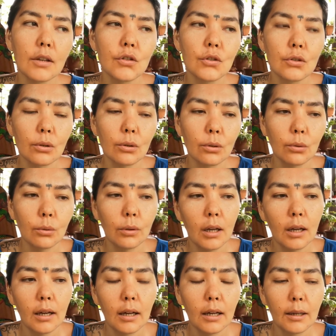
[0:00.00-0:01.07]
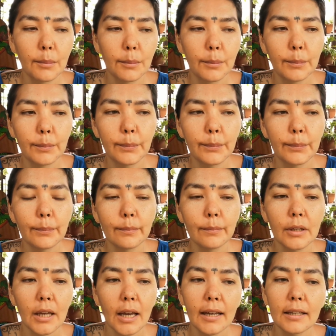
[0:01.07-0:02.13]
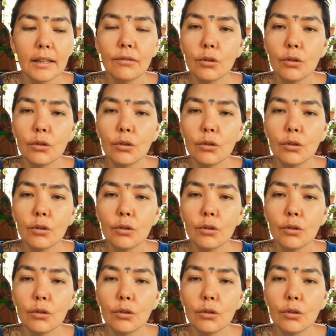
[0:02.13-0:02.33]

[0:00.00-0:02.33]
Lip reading: So yeah,